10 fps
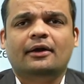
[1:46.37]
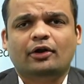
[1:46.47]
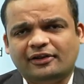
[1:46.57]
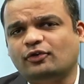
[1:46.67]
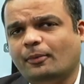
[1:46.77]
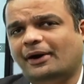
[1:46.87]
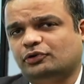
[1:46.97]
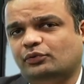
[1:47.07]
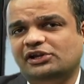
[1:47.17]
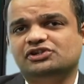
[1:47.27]
Now let's go back
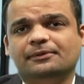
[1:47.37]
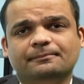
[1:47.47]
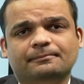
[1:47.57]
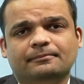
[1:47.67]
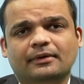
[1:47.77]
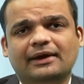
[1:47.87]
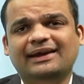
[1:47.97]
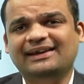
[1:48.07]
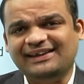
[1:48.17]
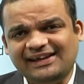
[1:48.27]
to region.
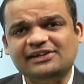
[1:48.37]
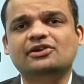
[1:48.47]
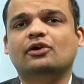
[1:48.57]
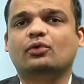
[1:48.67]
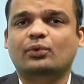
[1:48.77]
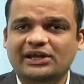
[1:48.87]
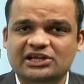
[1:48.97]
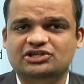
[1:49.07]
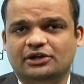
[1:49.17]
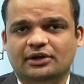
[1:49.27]
Each
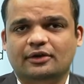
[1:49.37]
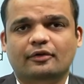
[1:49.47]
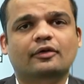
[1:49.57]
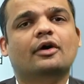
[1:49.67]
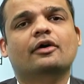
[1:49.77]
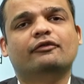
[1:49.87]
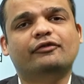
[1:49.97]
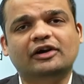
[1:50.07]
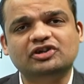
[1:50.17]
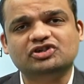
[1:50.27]
region
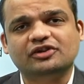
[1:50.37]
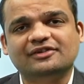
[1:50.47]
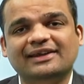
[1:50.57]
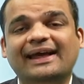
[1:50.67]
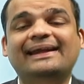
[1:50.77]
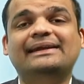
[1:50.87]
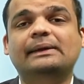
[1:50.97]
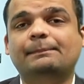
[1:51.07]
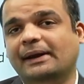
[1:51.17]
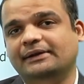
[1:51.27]
functions
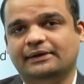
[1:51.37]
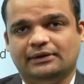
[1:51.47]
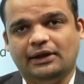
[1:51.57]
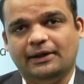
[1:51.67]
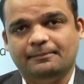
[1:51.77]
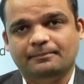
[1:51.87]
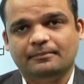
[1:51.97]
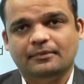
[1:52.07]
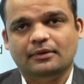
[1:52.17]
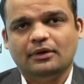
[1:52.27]
independently,
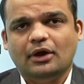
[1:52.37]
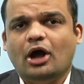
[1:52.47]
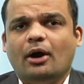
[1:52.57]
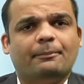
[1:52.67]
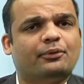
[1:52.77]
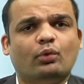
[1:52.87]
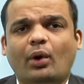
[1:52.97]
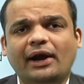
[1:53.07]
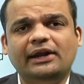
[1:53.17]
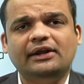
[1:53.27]

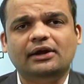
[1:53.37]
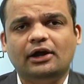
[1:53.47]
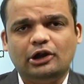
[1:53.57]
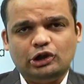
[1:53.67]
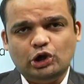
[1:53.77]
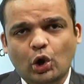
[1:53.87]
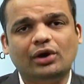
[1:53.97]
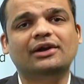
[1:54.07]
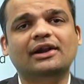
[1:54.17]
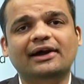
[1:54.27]
providing a
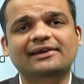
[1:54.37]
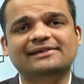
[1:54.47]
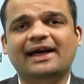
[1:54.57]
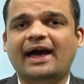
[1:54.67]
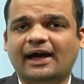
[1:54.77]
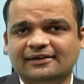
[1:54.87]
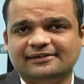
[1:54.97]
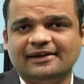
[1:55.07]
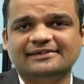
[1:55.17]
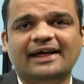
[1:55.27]
localized
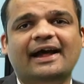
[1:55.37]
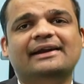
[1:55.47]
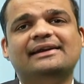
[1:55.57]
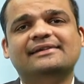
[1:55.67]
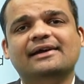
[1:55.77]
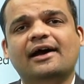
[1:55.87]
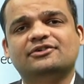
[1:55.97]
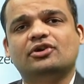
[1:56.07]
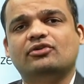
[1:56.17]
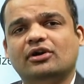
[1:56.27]
access and
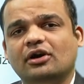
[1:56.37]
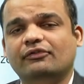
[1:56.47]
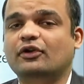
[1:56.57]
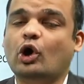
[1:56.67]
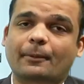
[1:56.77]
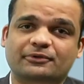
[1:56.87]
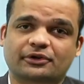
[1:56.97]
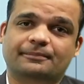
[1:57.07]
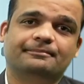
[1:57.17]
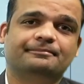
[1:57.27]
disaster recovery option.
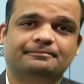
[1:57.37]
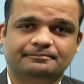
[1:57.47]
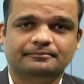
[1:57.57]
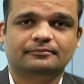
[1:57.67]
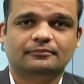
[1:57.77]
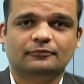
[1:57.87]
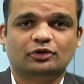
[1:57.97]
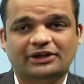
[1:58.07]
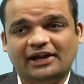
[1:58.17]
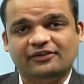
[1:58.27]
So
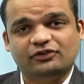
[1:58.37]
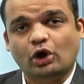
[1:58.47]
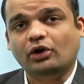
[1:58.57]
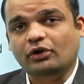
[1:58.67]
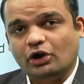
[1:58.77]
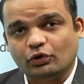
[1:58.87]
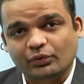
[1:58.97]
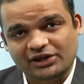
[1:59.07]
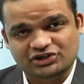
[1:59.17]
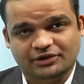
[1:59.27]
that is your
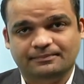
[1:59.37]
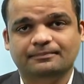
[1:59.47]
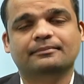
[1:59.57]
region.